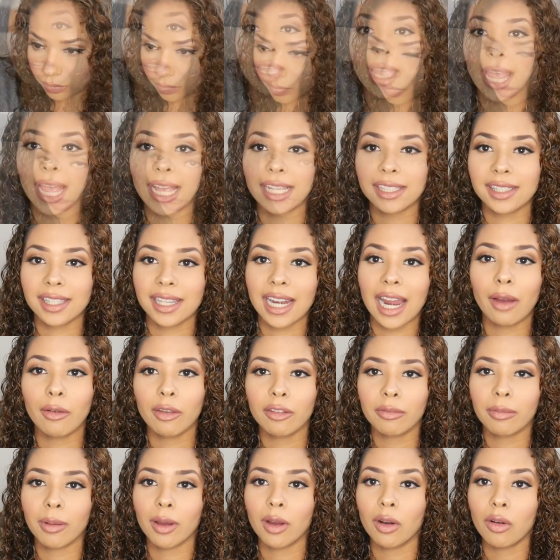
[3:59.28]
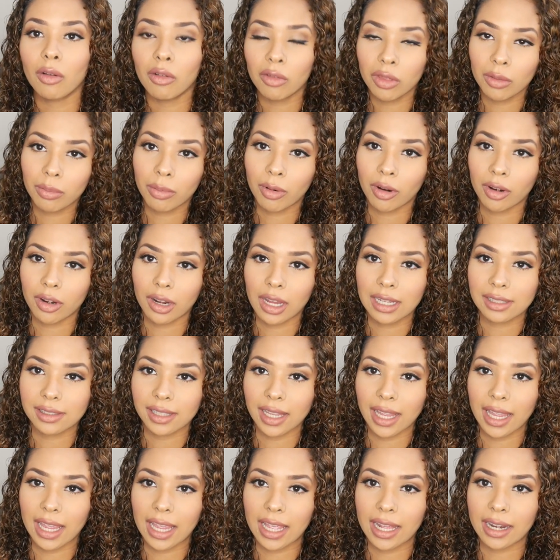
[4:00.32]
Okay, so now we've put all the
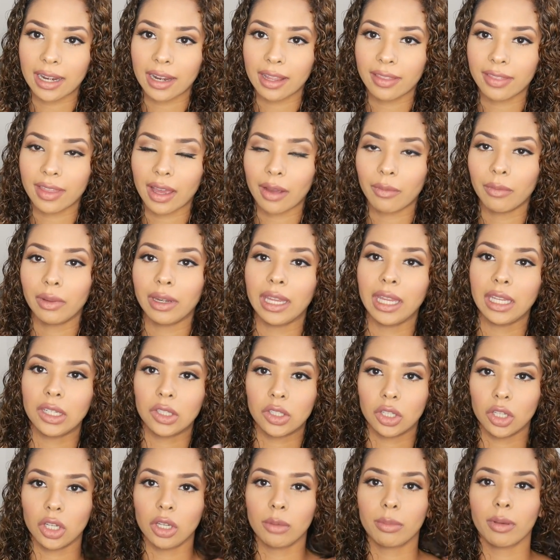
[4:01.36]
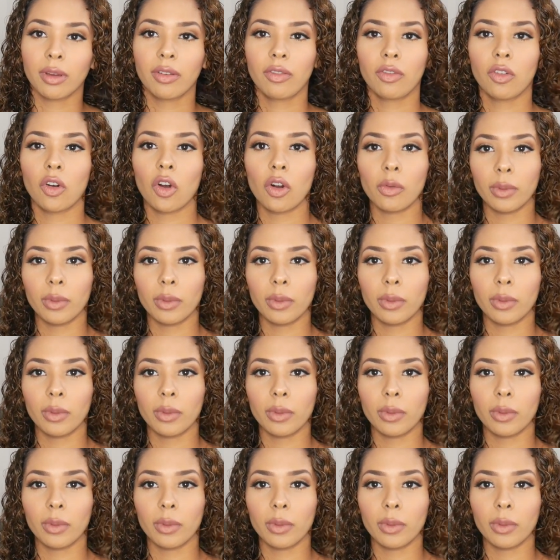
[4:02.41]
product in that we need to before